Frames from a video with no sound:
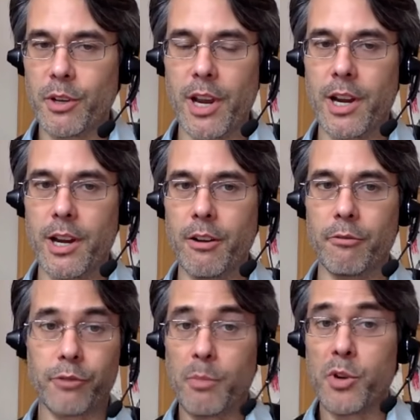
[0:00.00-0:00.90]
uh,
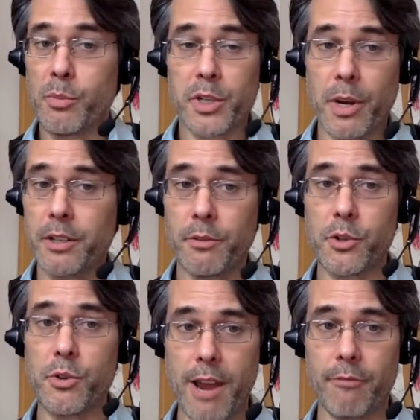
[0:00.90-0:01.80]
from your perspective, do
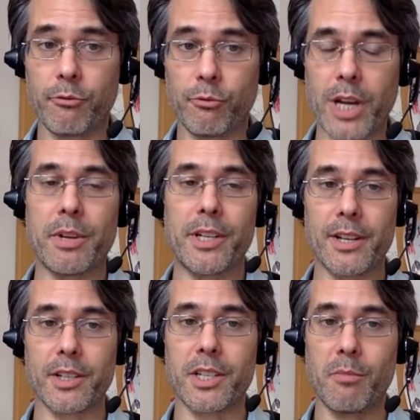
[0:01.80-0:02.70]
you have
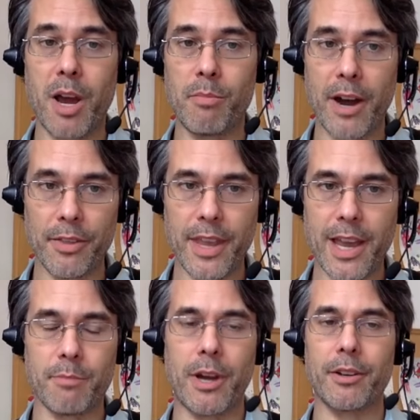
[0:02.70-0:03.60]
recommendations about
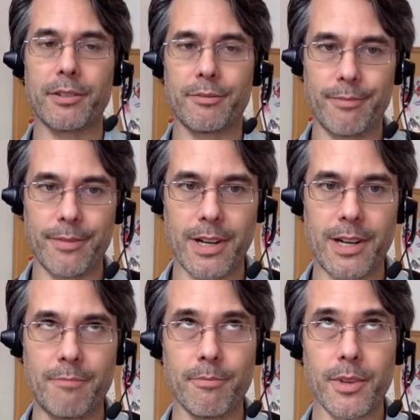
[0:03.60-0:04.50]
that, about
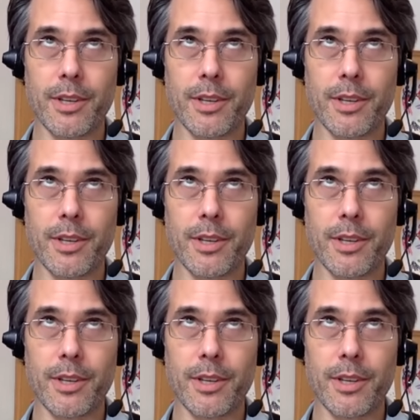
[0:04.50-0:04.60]
um,